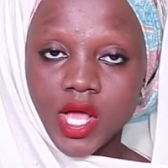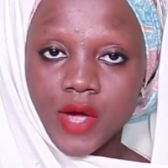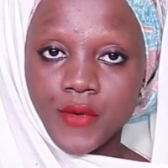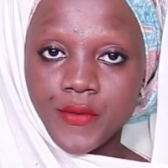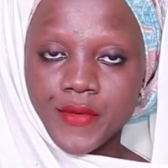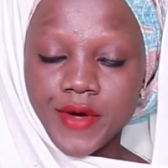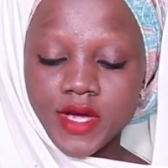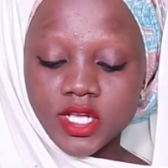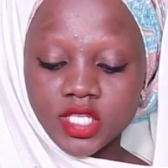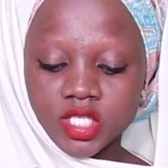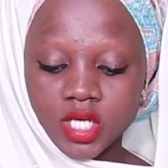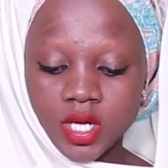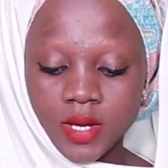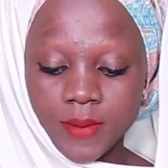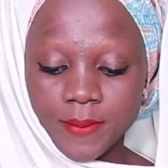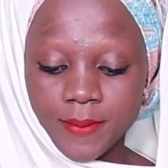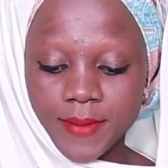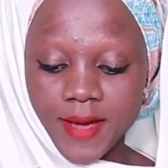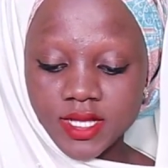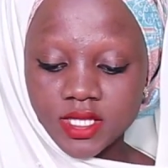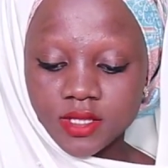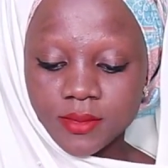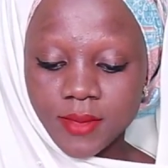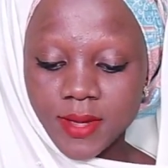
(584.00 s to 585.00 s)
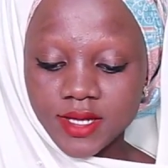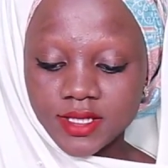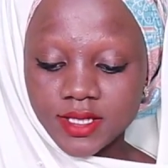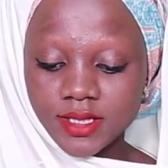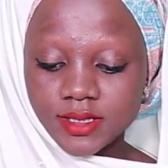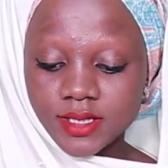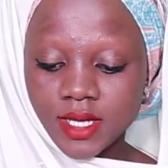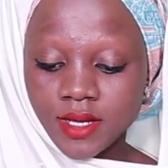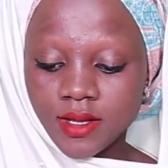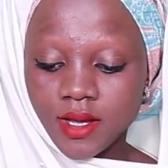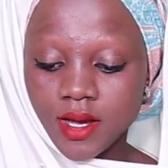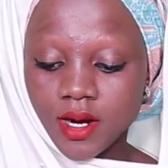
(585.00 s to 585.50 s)
language,
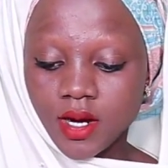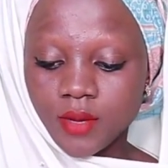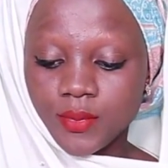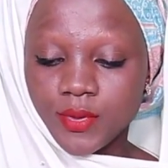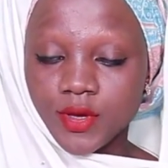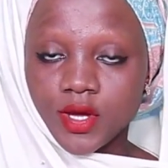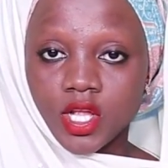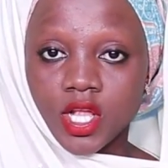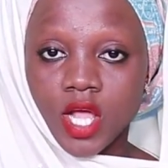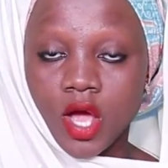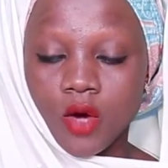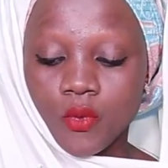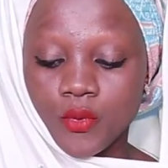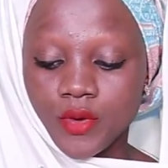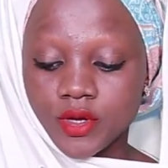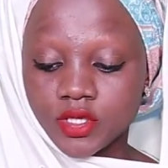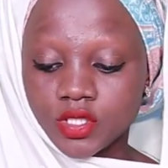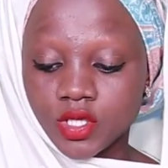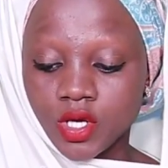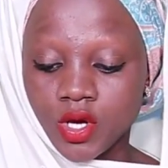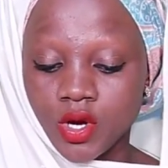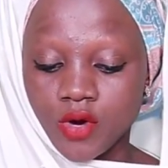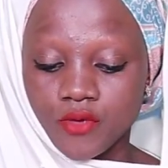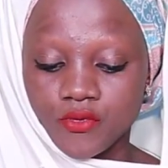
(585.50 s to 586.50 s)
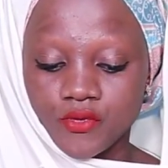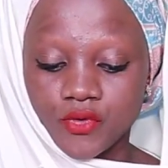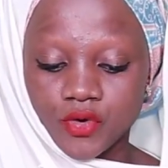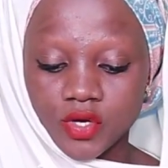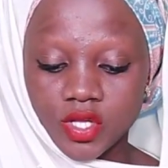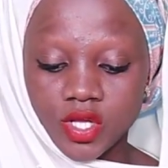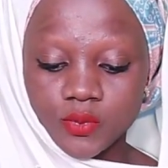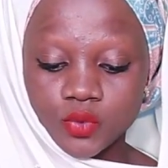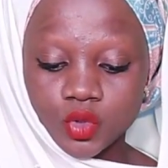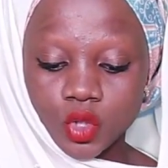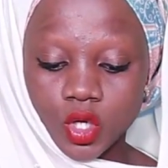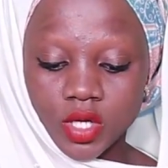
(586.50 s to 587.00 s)
mathematics, and Arabic language for
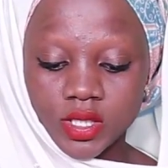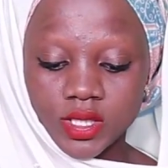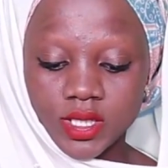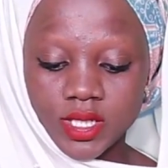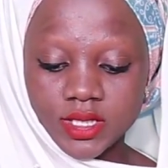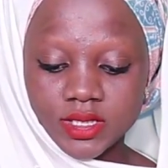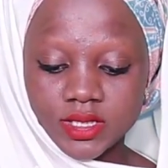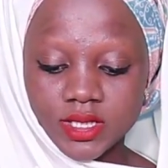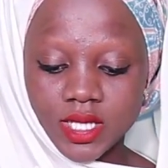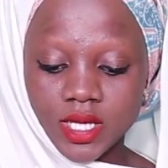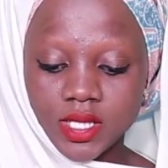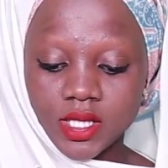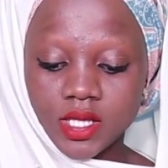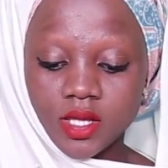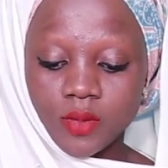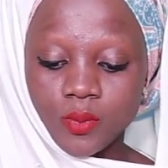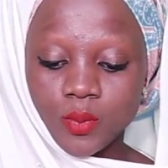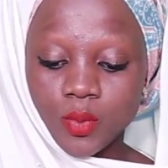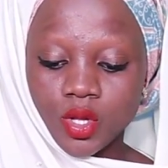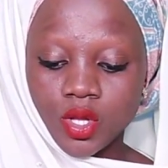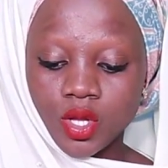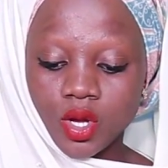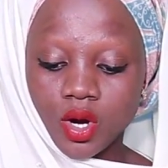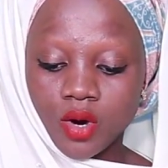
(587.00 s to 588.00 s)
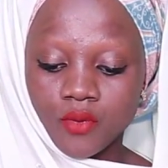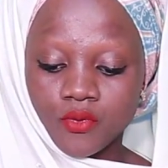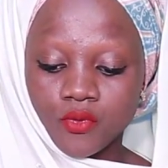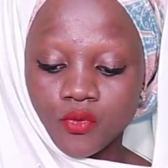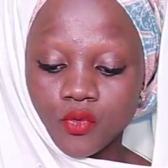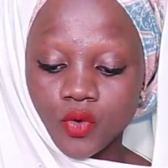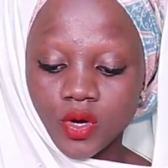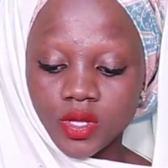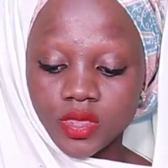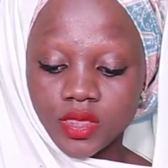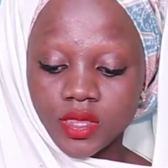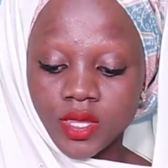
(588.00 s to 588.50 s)
them to understand the meaning of
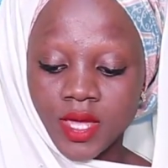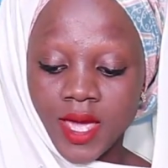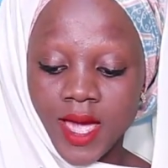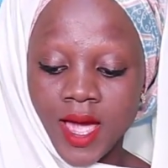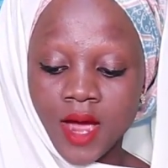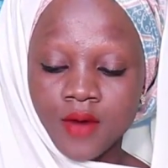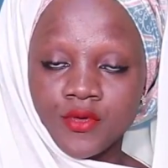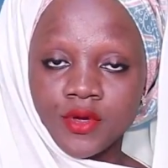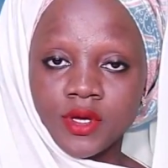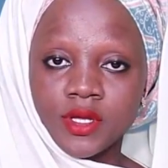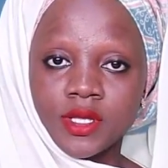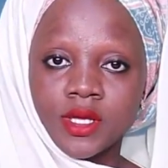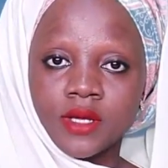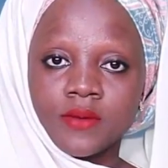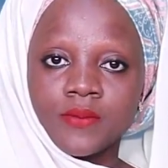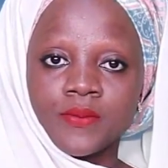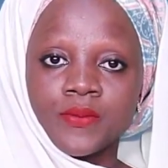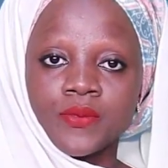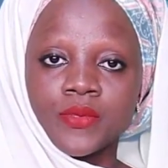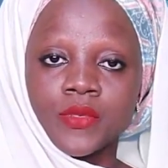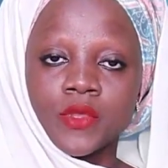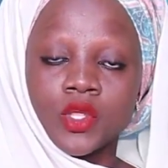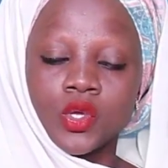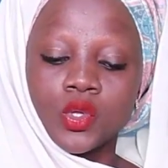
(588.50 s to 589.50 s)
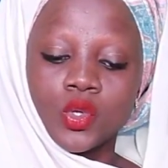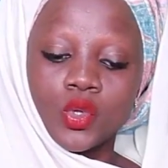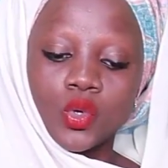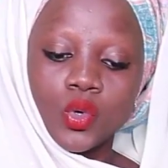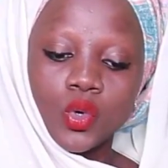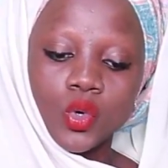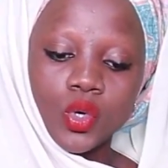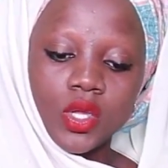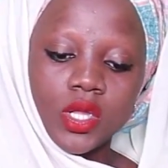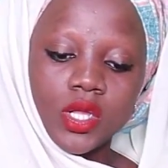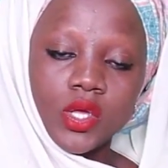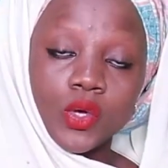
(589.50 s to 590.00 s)
what they are reading, the
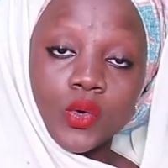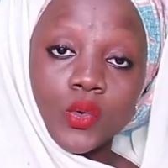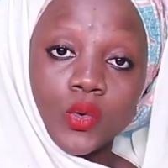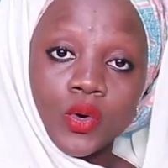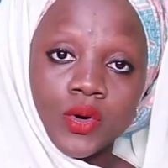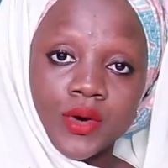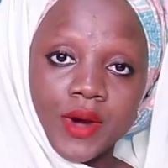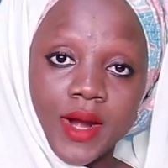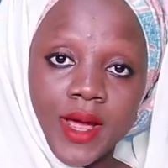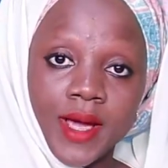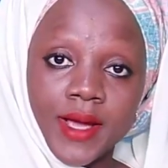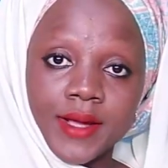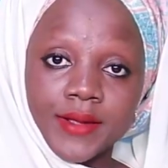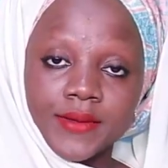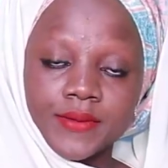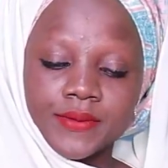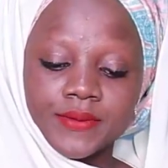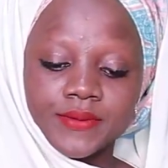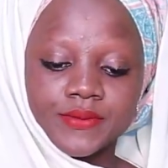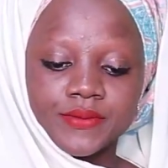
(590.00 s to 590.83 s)
Holy Quran.